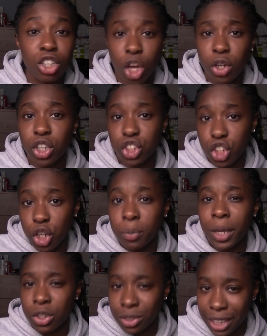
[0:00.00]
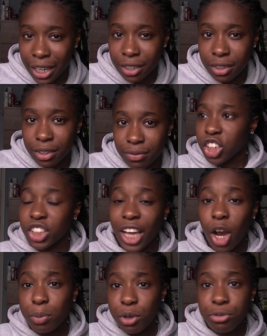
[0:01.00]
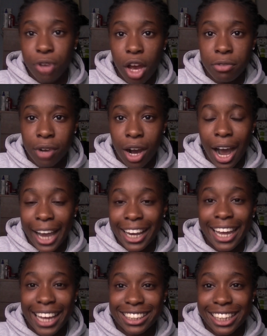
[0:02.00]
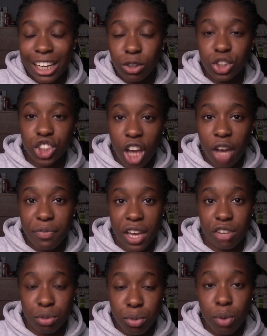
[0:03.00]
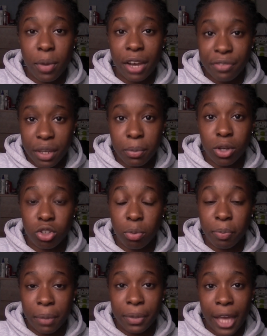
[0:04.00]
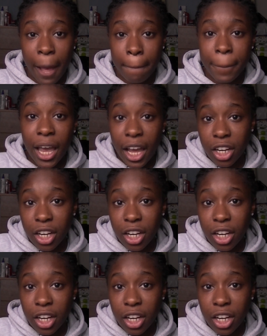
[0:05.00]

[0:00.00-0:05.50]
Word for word: don't assume that you did just to help you further i collect a little survey from all my females on bbm